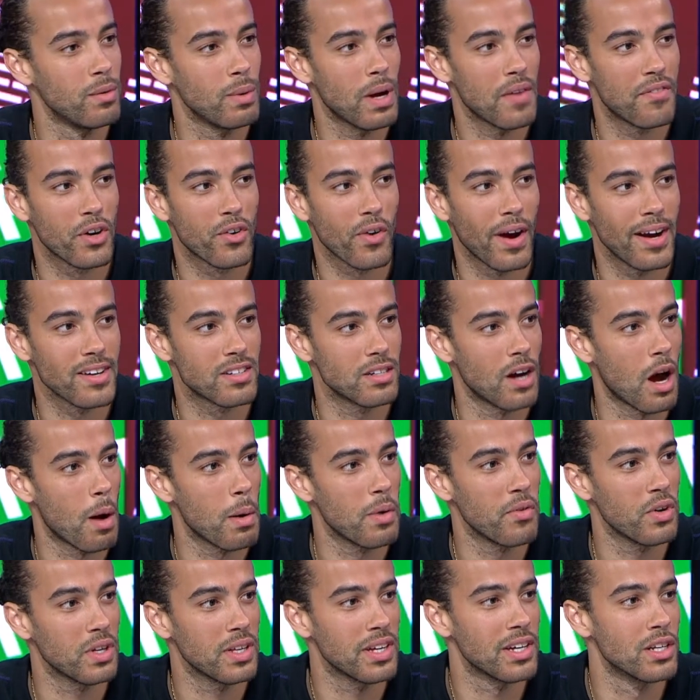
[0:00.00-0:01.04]
We have a great time. We
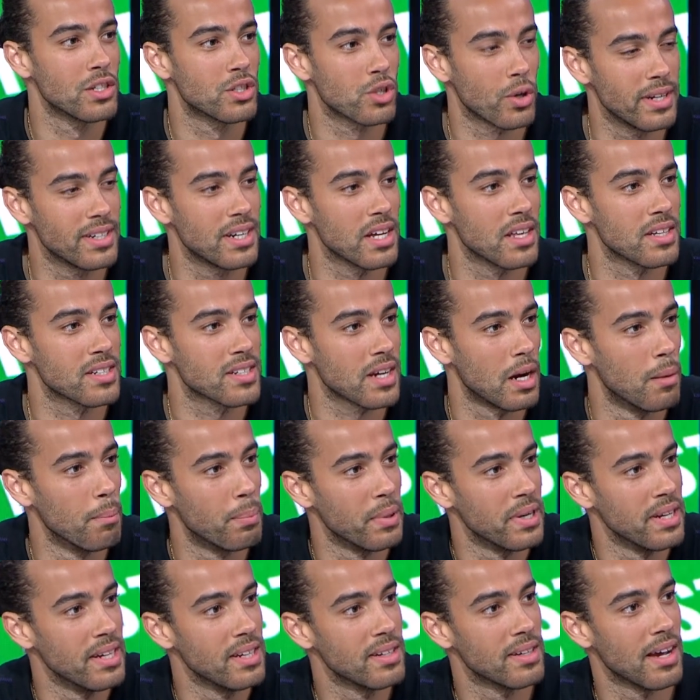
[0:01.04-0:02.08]
really enjoy each other's
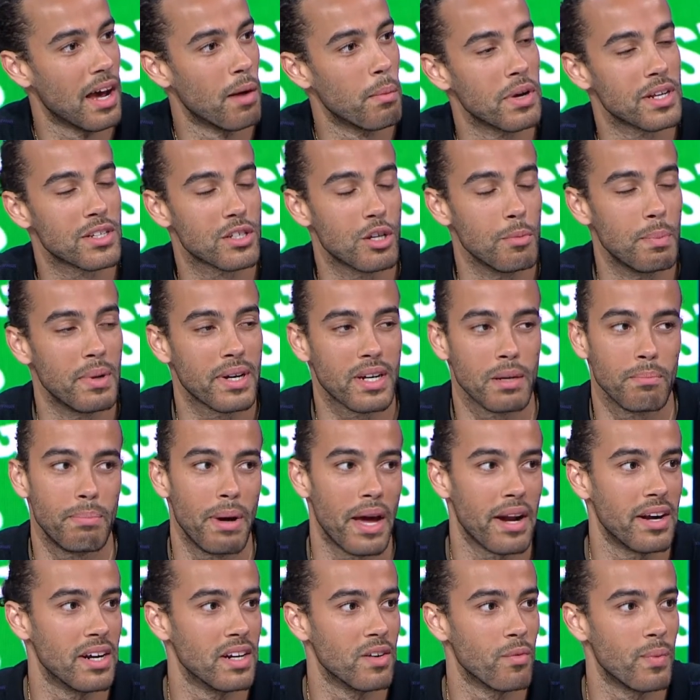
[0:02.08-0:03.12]
company and we're super
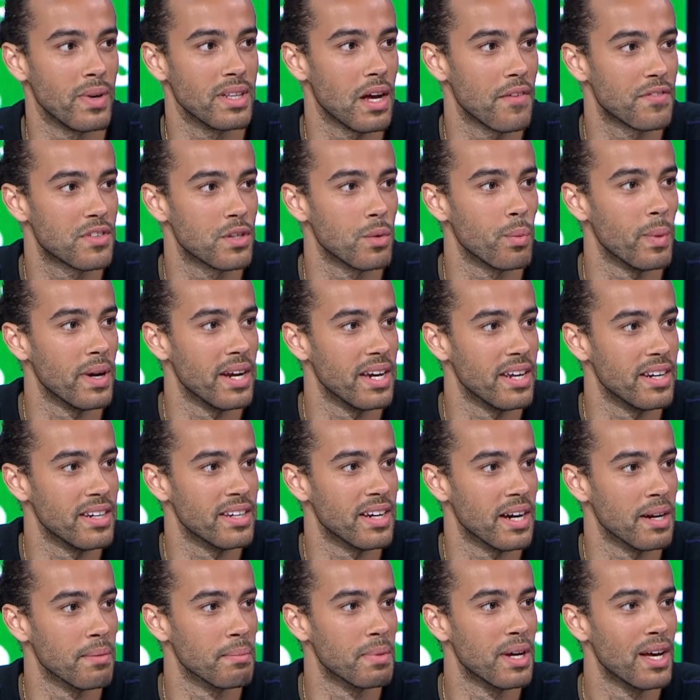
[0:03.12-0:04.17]
competitive. We love to win.
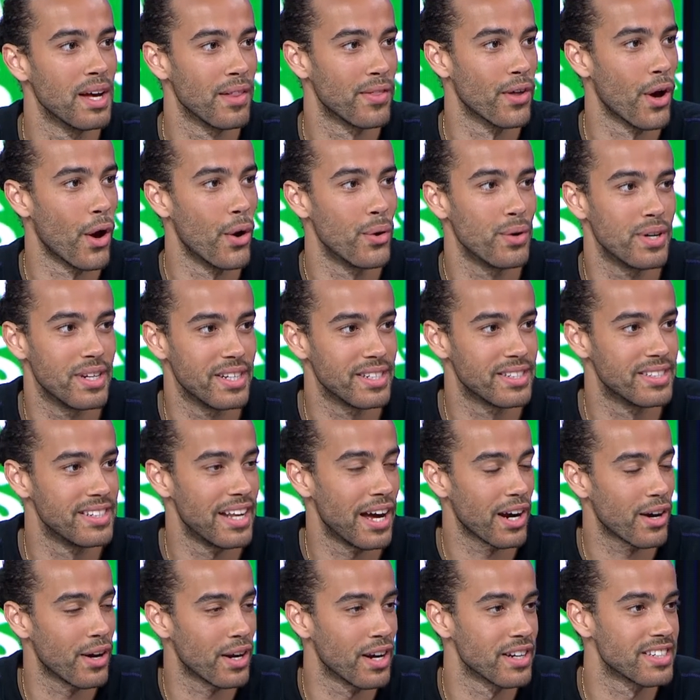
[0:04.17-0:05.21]
The owners and
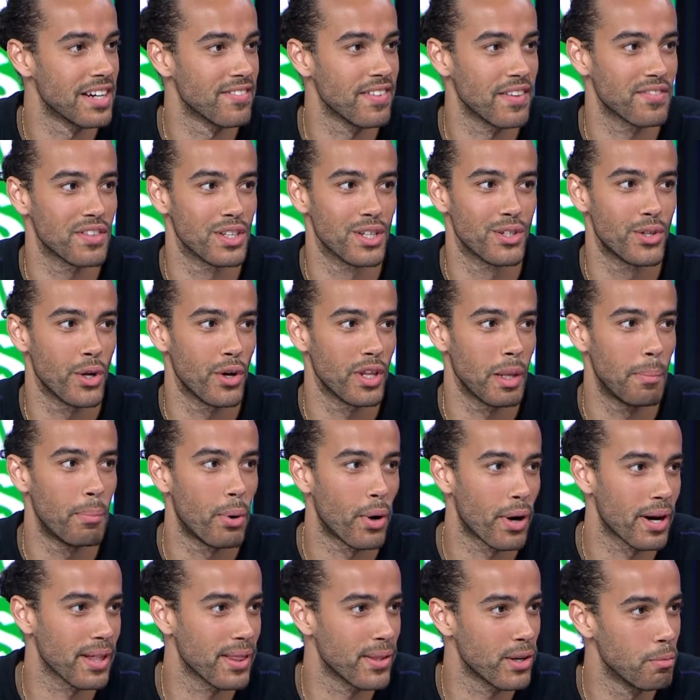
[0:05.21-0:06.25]
kind of stuff love to stir the
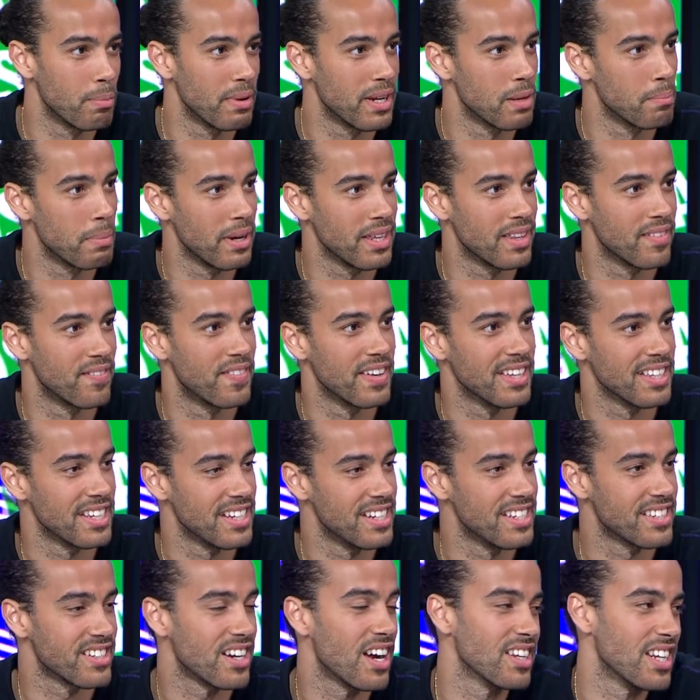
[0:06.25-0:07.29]
pot a little bit and be the
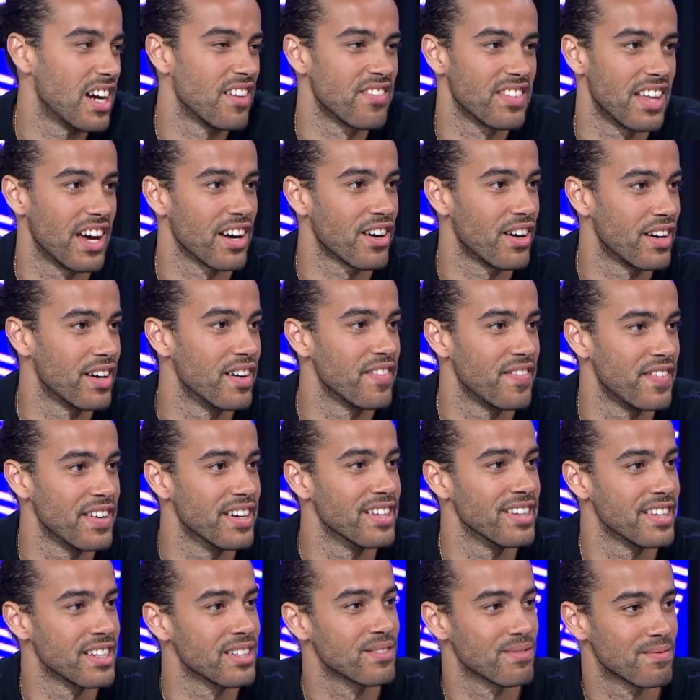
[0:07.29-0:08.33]
villains, and I love that kind of
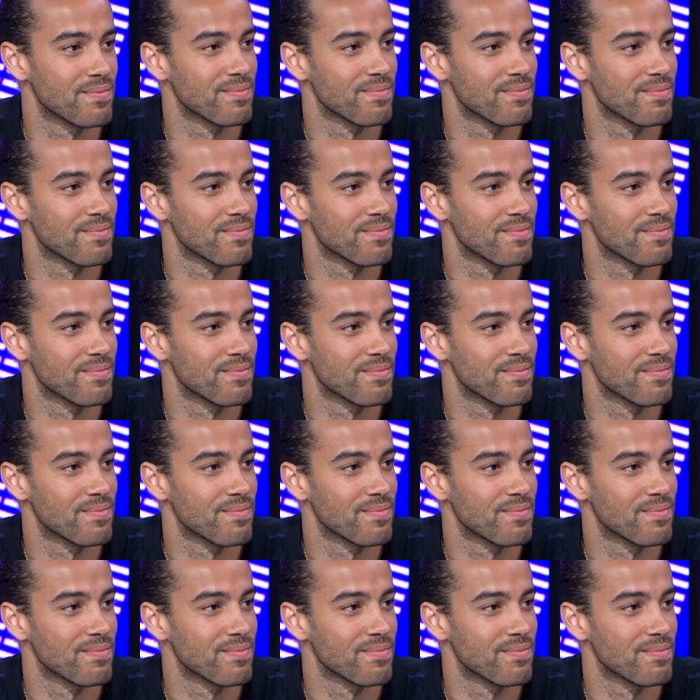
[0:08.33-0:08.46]
feeling.